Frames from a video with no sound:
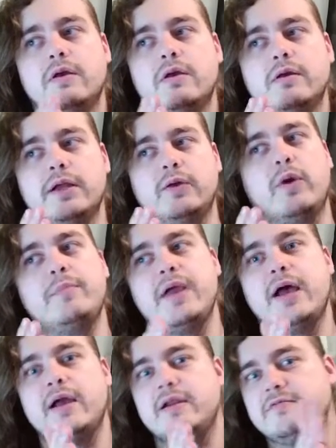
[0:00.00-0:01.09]
Like, right
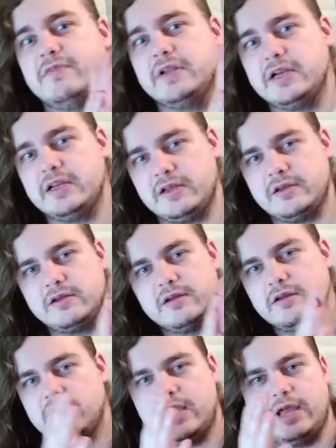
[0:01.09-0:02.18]
behind Infinity
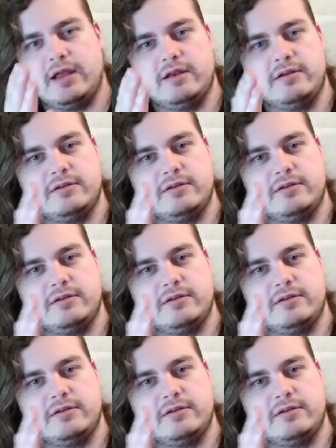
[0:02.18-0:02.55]
and